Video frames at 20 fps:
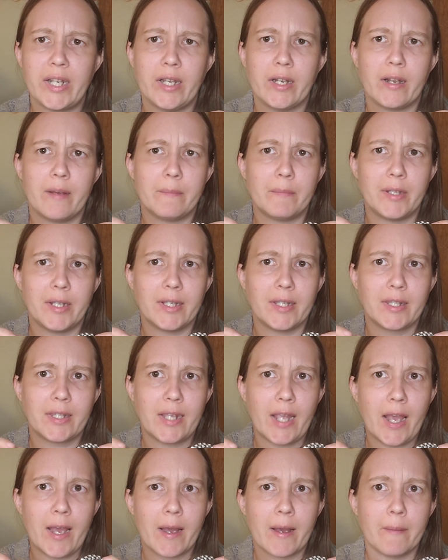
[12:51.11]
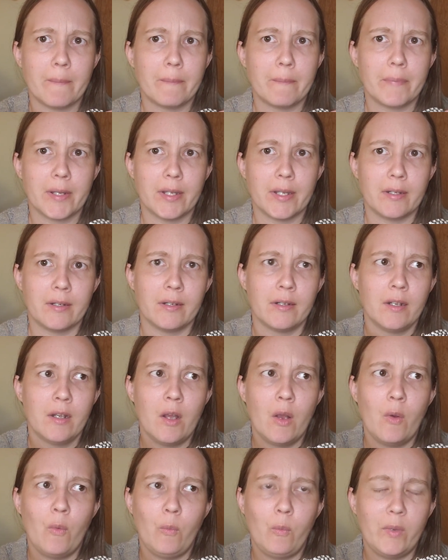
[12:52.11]
And I'm like, yeah, but
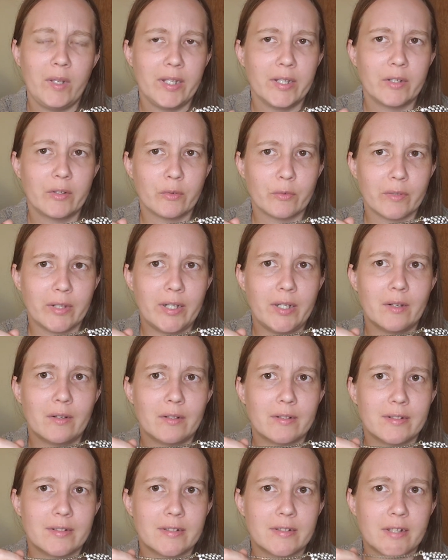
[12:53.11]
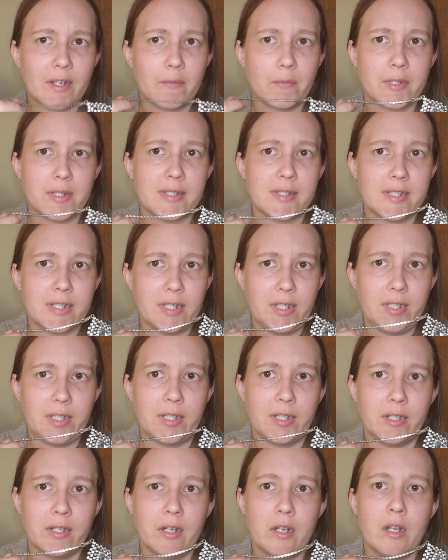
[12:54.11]
we agreed on
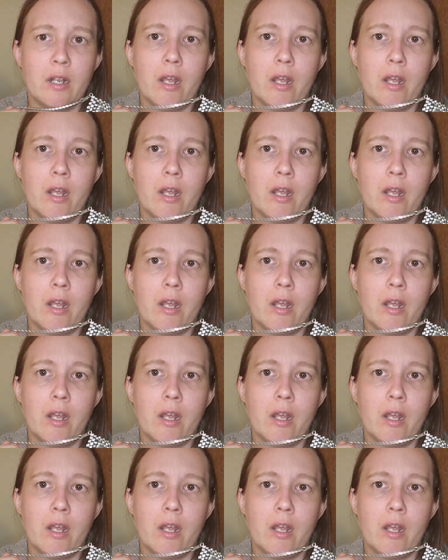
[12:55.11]
17.